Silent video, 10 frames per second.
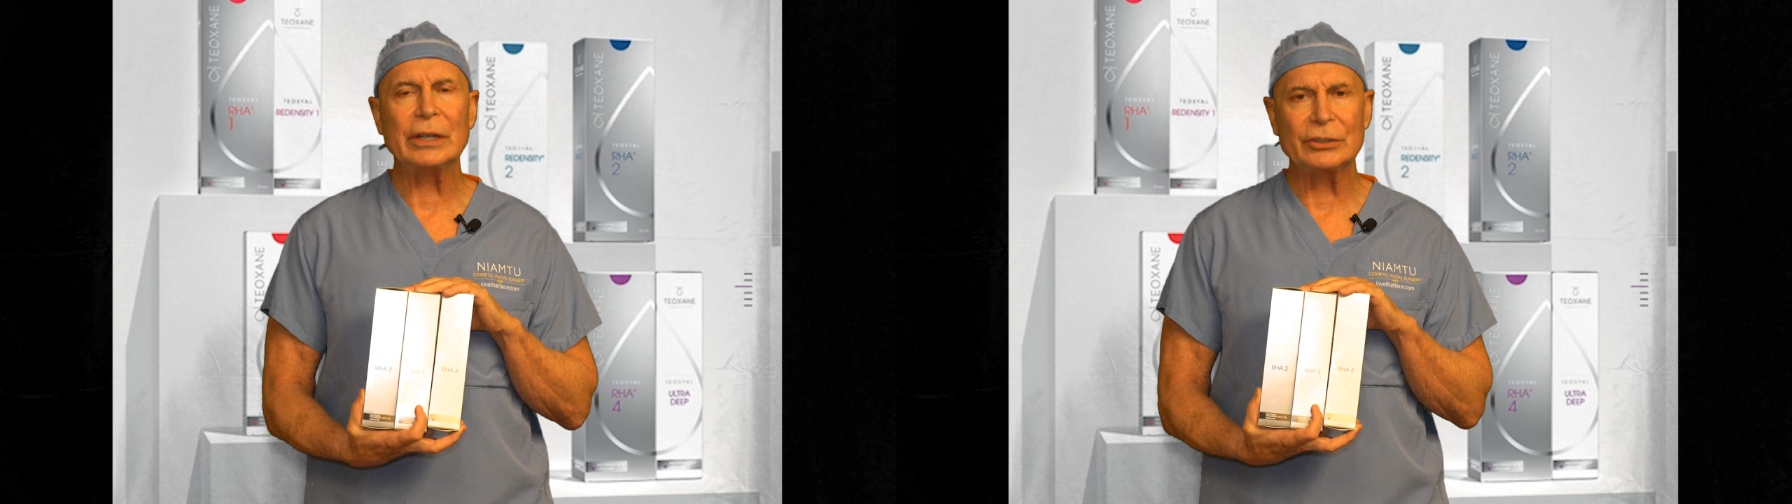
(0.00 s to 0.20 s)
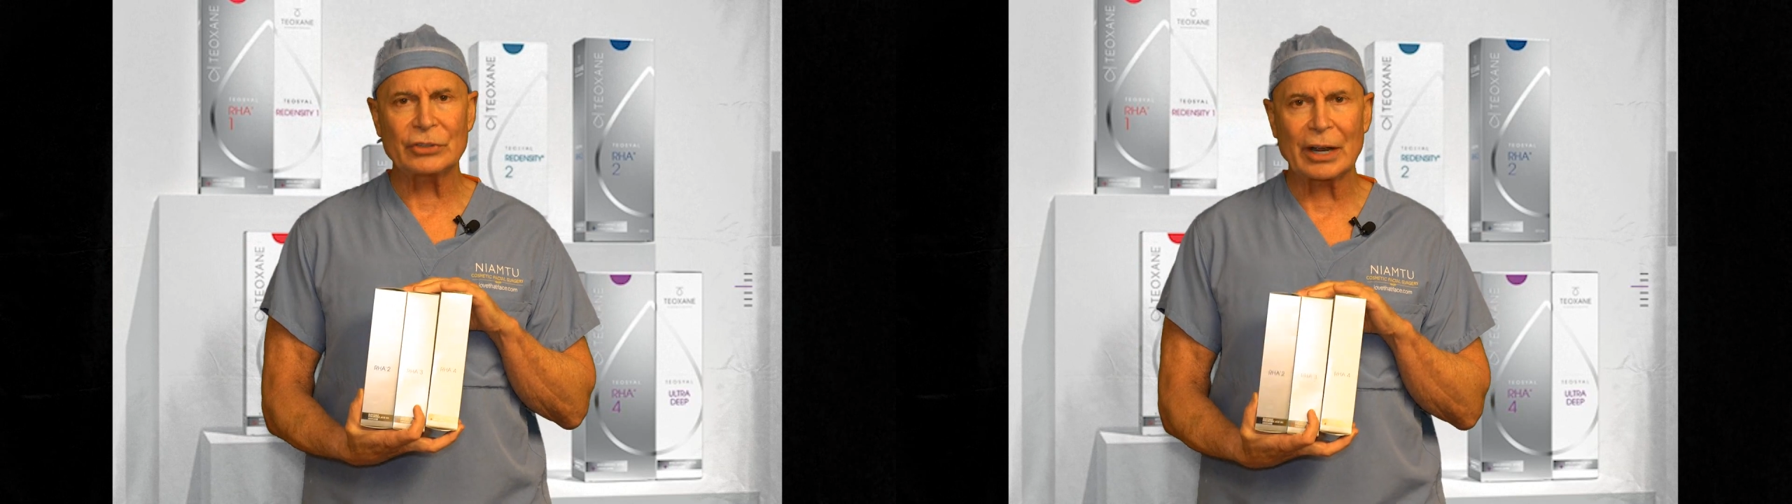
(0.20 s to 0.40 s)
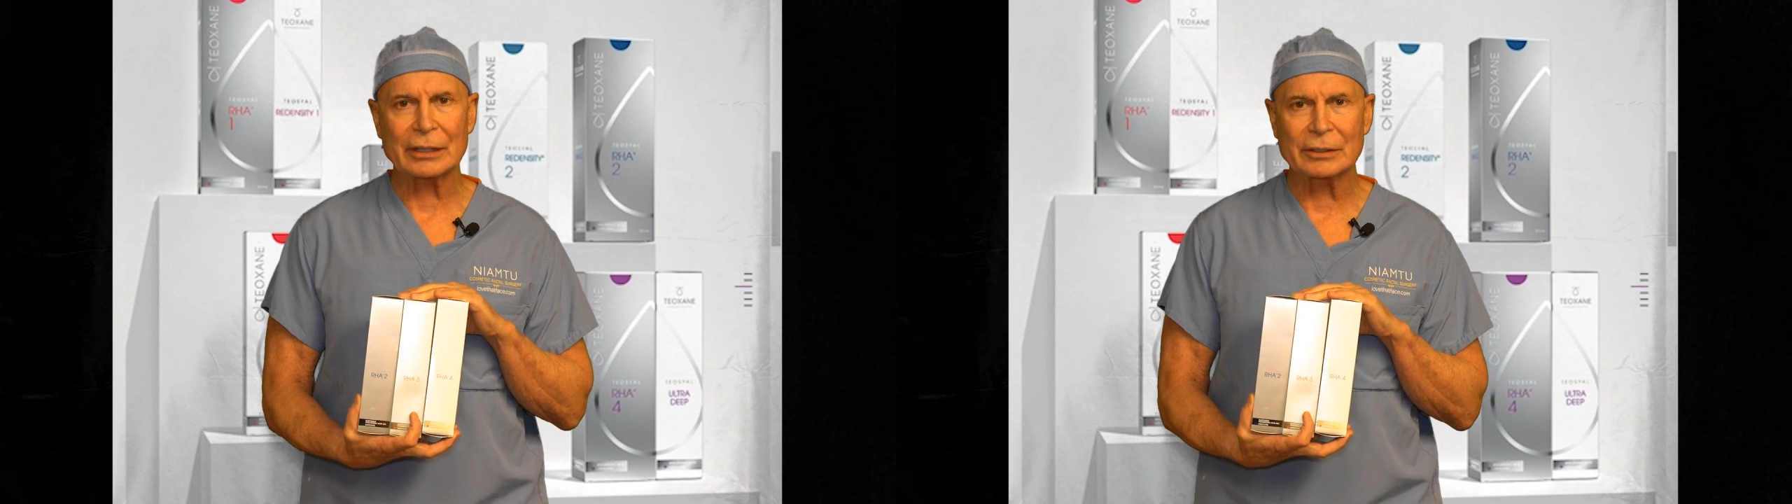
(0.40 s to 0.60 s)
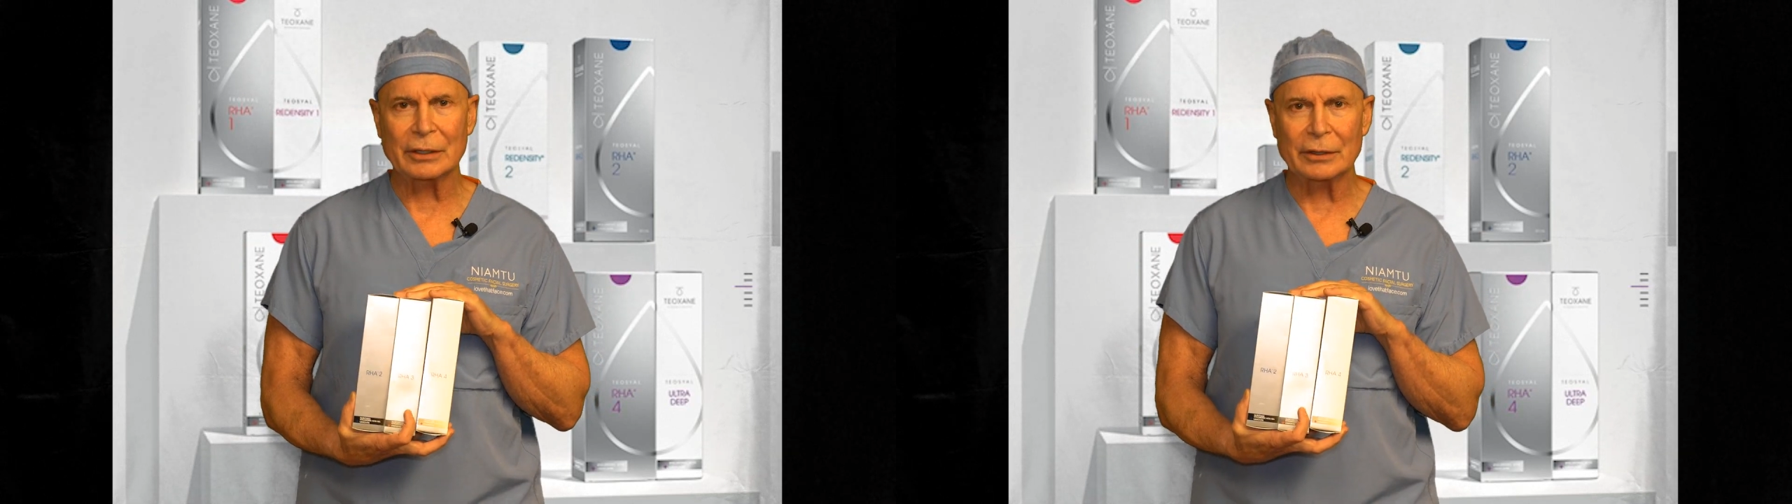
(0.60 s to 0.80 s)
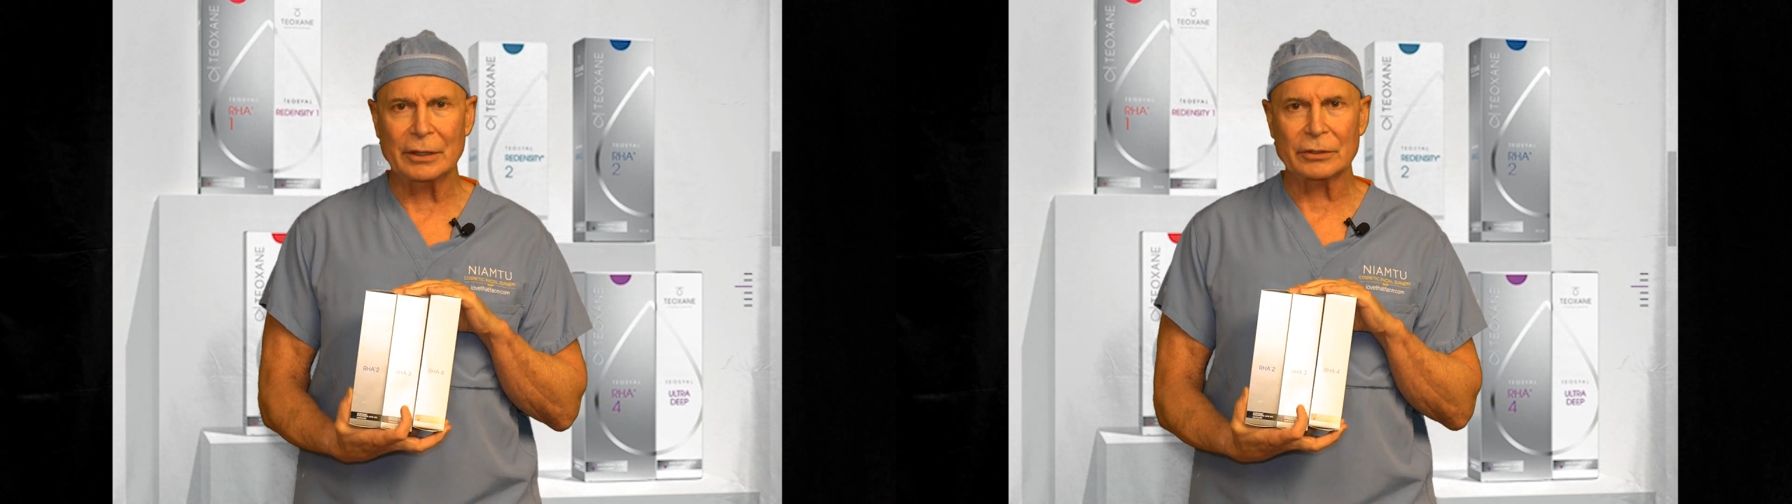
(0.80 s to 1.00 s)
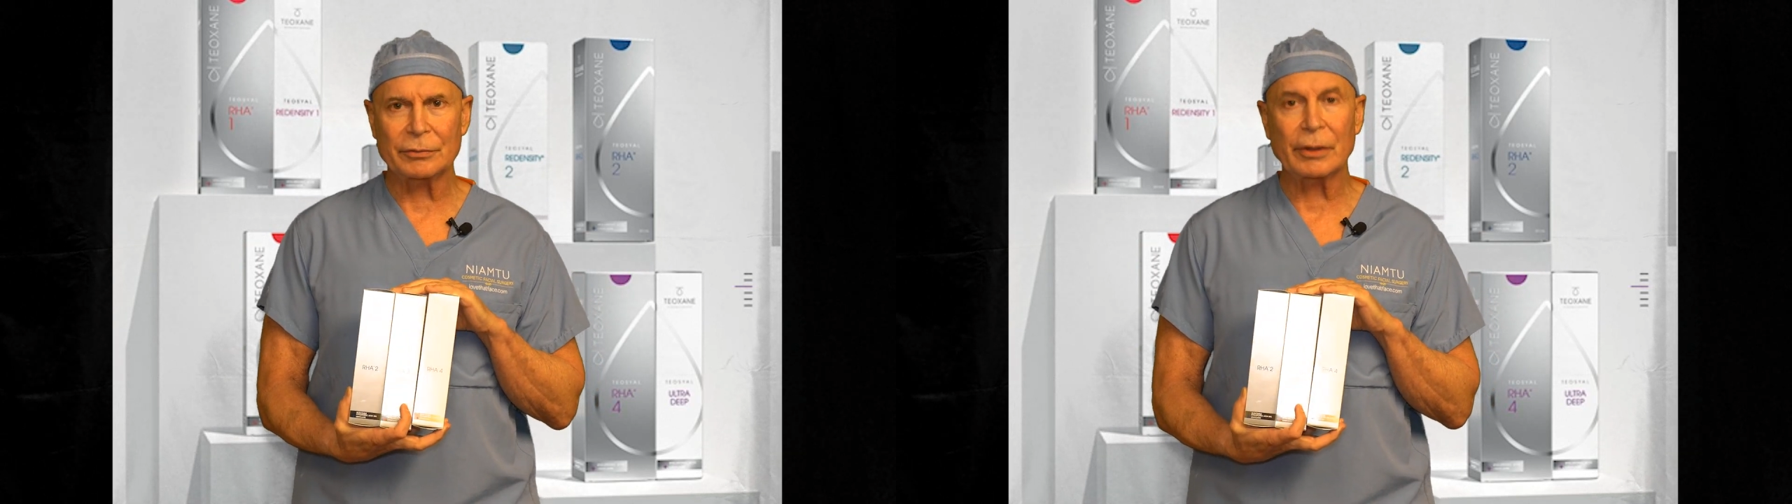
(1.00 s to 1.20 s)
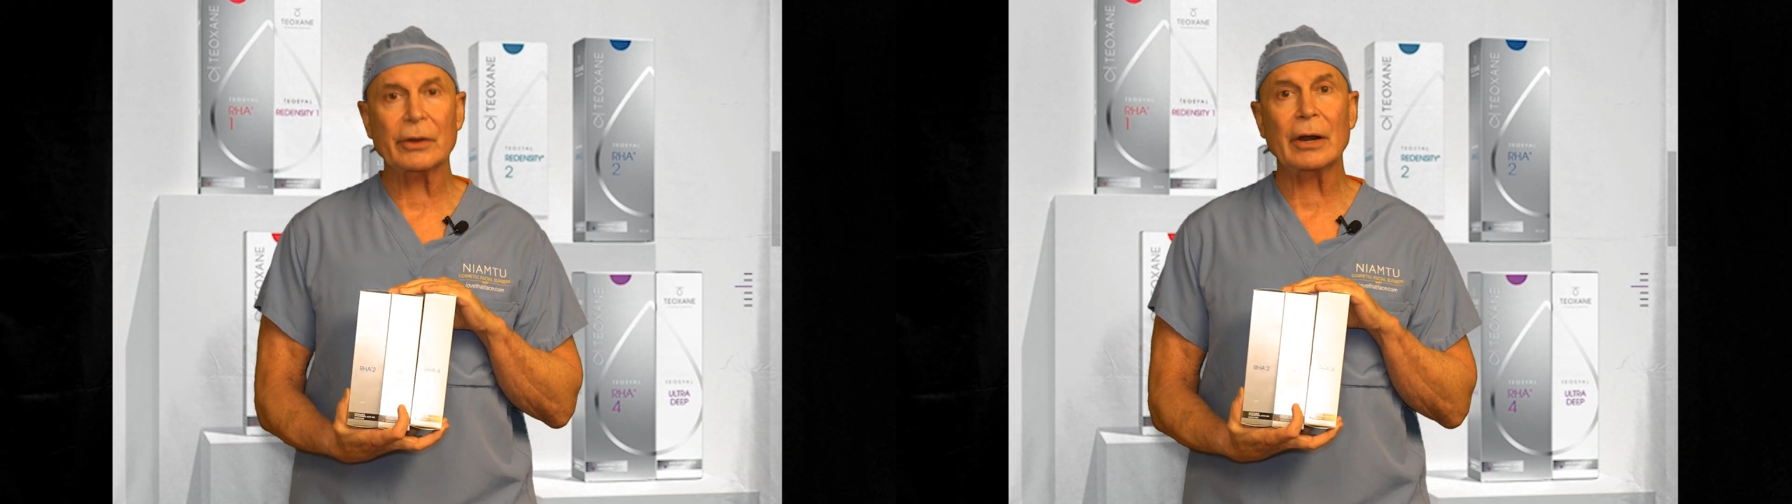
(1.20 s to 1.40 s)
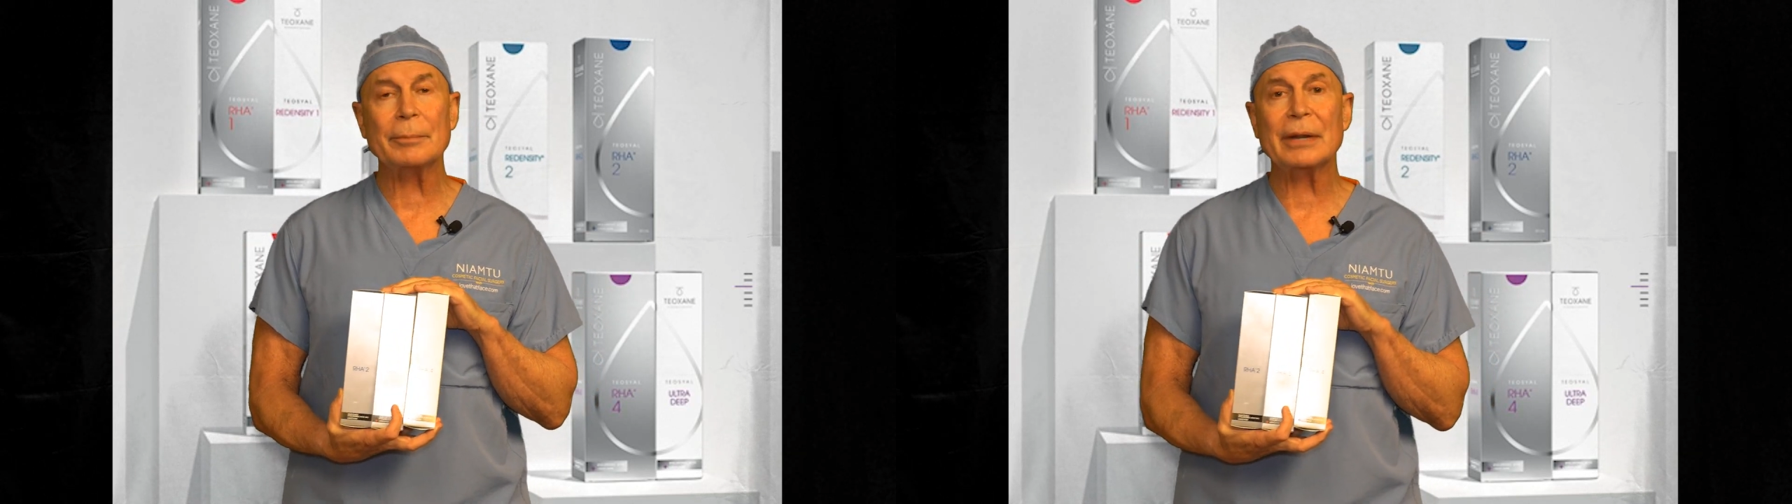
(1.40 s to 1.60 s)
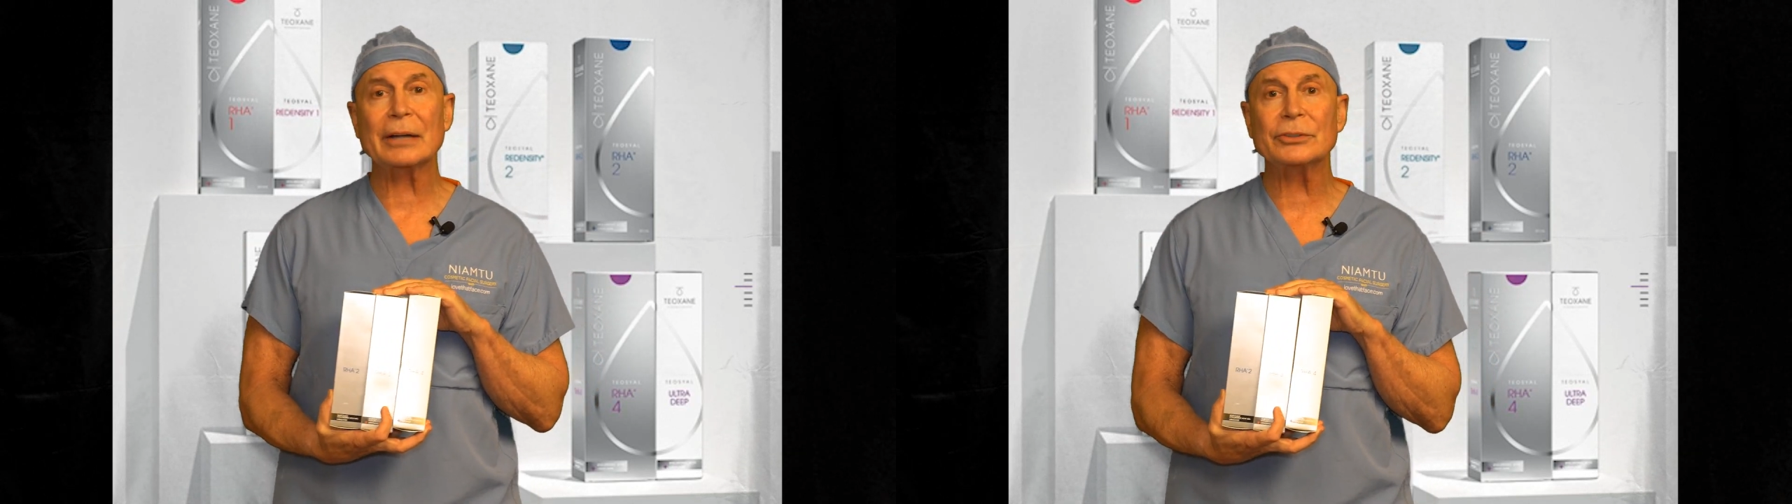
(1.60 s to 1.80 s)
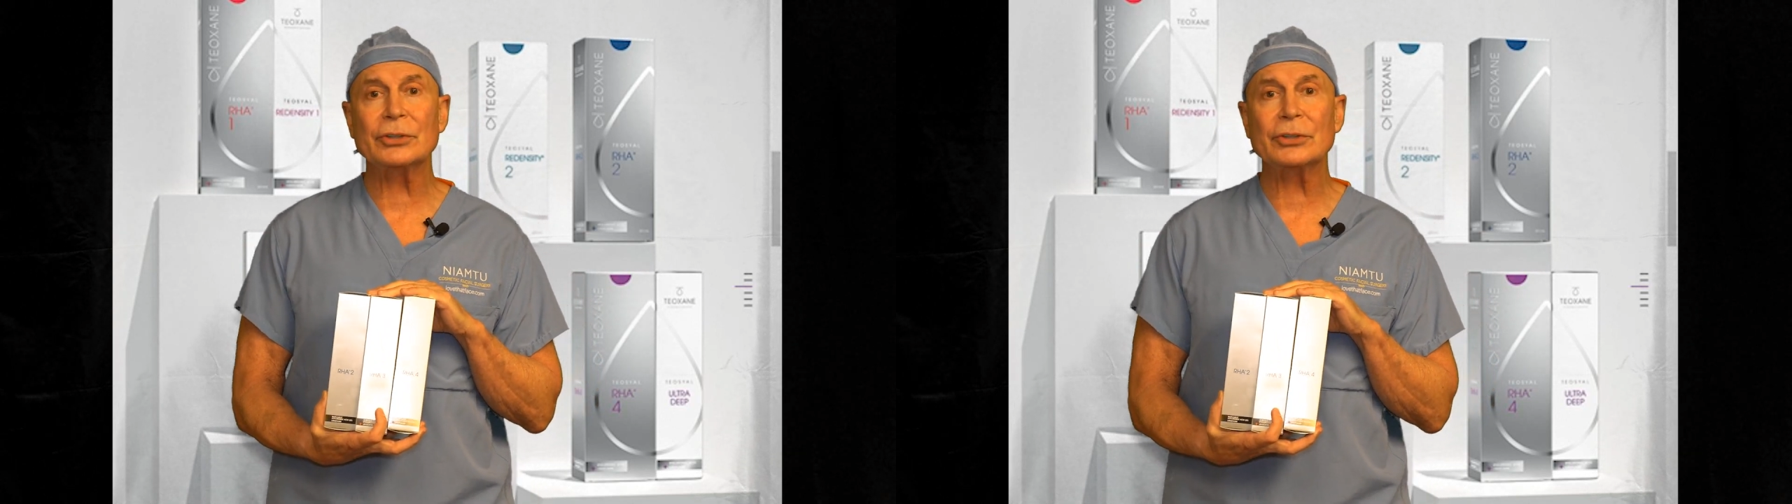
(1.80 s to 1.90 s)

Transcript: inject this filler. I'm Dr.